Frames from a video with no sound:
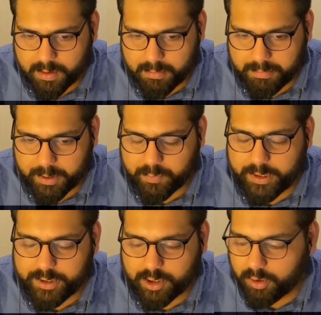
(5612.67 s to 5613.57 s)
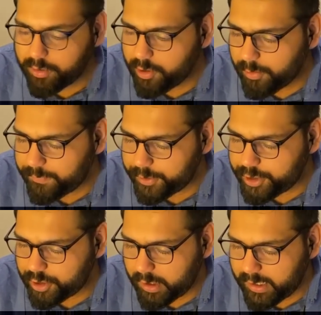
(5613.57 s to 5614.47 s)
But we don't know for
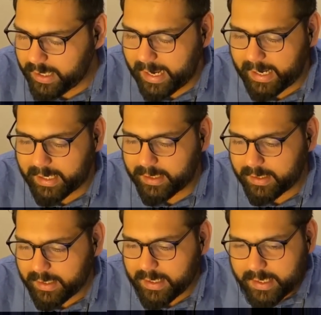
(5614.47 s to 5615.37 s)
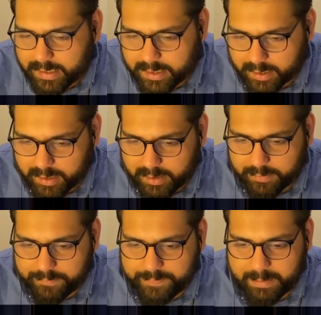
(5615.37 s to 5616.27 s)
sure, and the
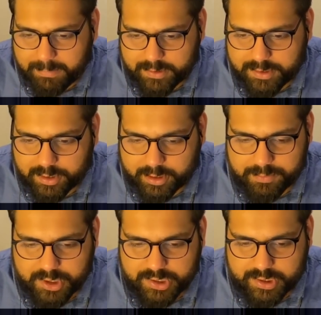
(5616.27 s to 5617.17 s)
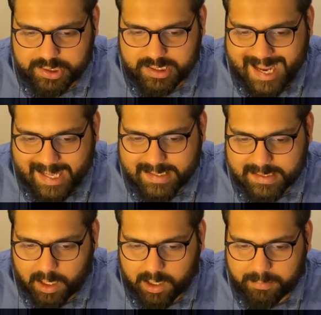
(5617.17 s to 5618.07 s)
female circumcision stats
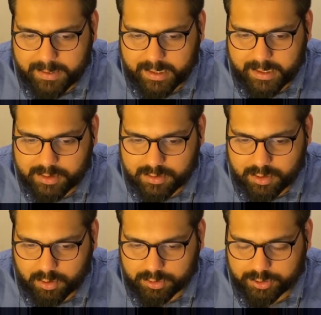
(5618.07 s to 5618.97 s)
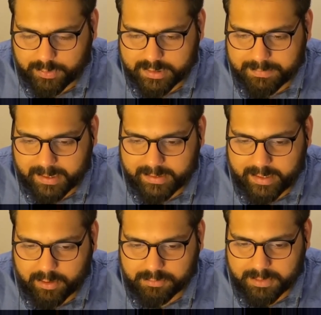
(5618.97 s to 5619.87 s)
are being told to us by the
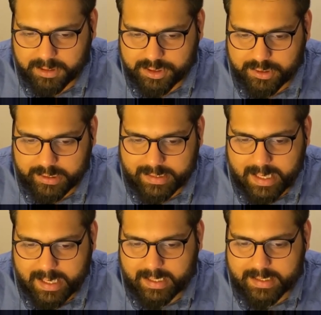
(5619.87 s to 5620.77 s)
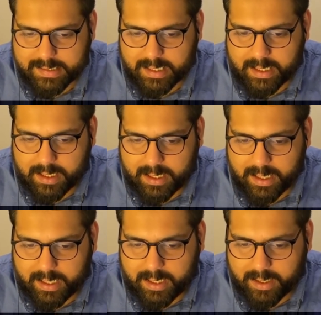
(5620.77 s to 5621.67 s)
health ministry that is a
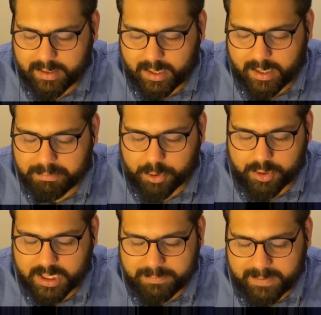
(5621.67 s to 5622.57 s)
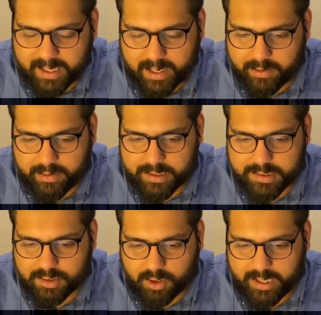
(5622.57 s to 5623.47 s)
bookkeeping error. It's
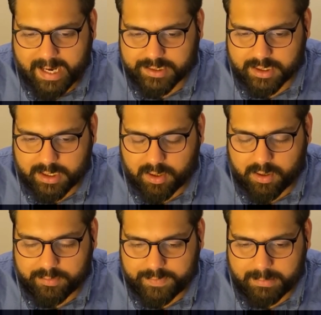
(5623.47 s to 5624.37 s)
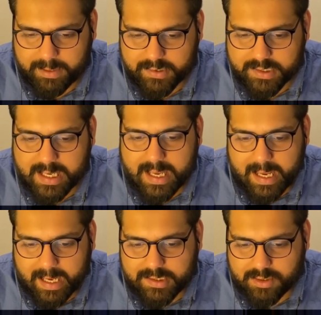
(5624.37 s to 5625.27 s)
not actually on females,
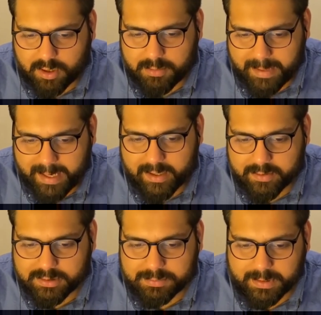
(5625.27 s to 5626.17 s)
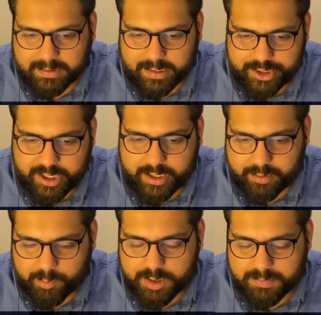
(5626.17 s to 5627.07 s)
it's on males, but their gender
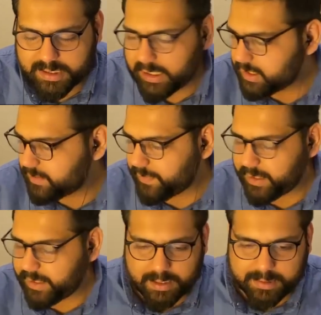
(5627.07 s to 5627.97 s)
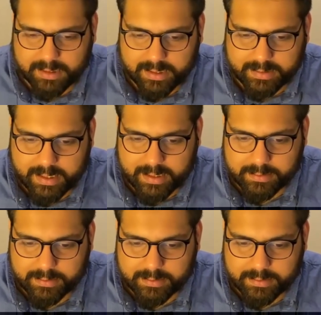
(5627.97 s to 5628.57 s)
was misclassified or something like that.